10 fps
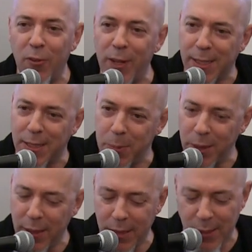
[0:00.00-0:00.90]

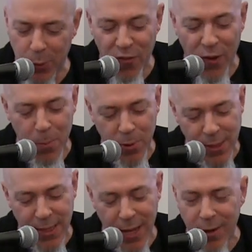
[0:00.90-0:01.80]
flexibility. So if I
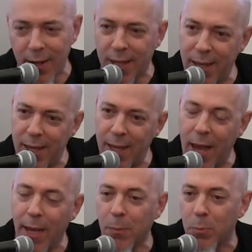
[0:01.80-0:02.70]
press down on a key,
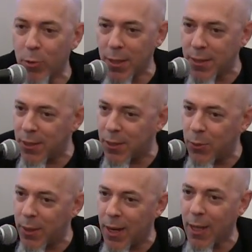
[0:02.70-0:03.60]
I can press
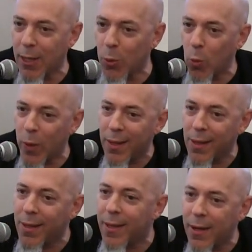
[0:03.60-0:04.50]
into it, I can
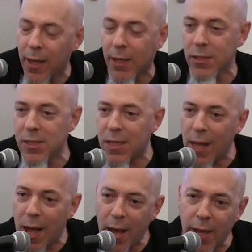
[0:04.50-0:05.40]
wiggle it, I can
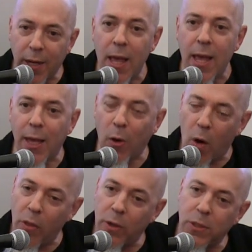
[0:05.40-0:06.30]
slide, and
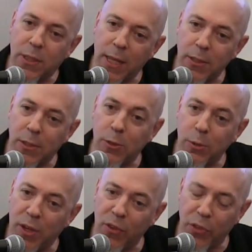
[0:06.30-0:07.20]
all those things
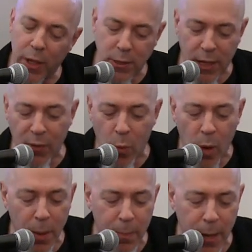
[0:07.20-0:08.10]
do different things. Like if I
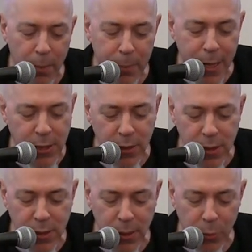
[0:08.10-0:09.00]
want to bend pitch on the
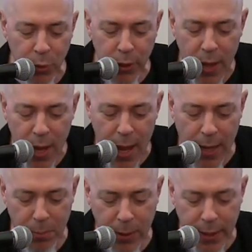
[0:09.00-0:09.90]
seaboard, I
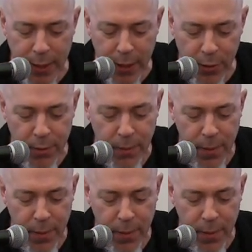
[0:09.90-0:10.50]
can play a note